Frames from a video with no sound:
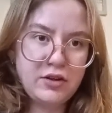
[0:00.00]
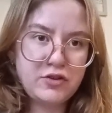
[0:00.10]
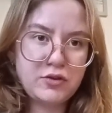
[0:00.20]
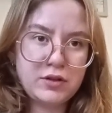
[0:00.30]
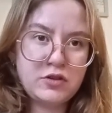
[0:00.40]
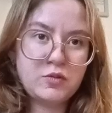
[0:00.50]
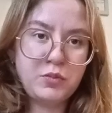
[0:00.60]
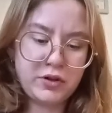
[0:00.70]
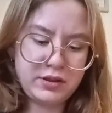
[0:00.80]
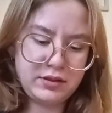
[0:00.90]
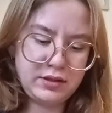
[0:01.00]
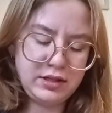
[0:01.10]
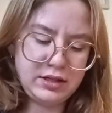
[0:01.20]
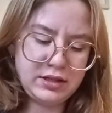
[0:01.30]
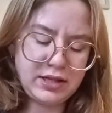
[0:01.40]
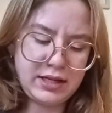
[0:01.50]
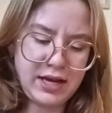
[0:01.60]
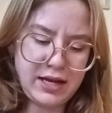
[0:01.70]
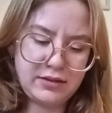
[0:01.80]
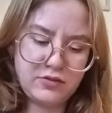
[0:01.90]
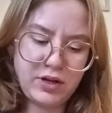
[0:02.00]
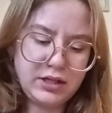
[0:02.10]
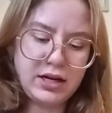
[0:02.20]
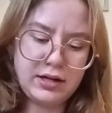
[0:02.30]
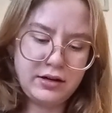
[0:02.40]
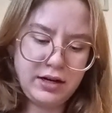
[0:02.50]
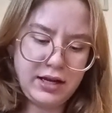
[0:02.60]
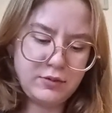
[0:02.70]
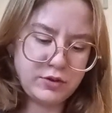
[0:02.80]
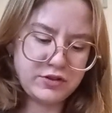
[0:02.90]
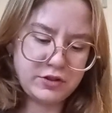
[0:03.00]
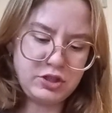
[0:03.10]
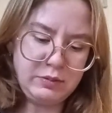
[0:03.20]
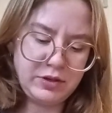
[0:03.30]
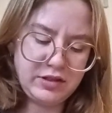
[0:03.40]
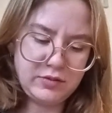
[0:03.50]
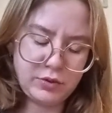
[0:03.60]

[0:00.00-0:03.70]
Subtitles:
So I just bought the yarn that had the right color and was the cheapest,